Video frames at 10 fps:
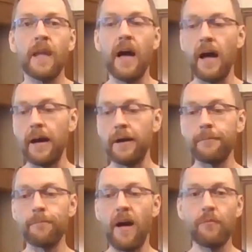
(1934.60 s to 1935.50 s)

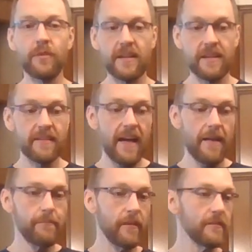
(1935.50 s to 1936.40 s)
I will get into
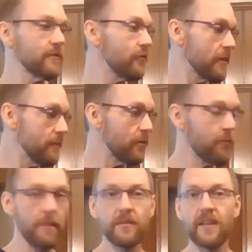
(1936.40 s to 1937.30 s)
that, but doing meal
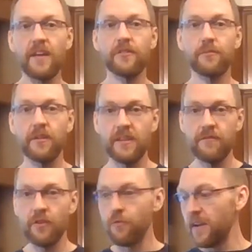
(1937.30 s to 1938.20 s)
prep today, just wanted to
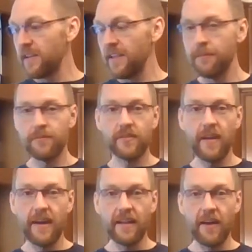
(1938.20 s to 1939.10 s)
give you a quick glimpse,
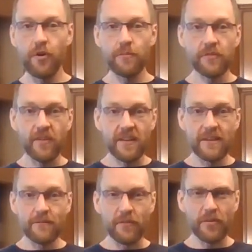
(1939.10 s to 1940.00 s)
and I hope you stuck
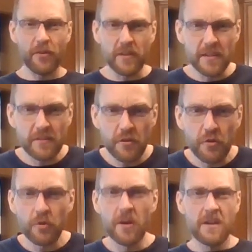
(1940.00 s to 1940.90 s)
in for
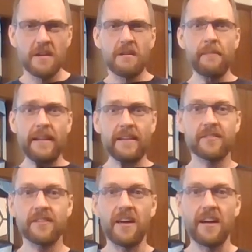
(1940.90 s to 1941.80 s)
32
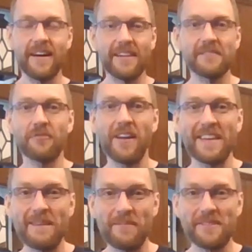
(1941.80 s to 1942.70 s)
minutes. Try to
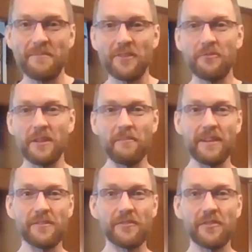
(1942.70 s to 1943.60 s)
keep these about 20
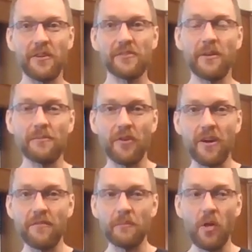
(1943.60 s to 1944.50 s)
minutes or so I'm
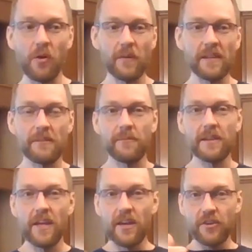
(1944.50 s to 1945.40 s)
sorry if I'm long-winded,
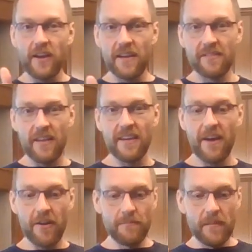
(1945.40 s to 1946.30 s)
but you guys take
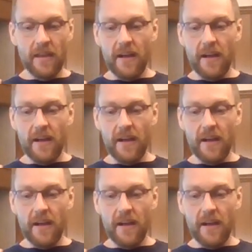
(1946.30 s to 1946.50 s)
care.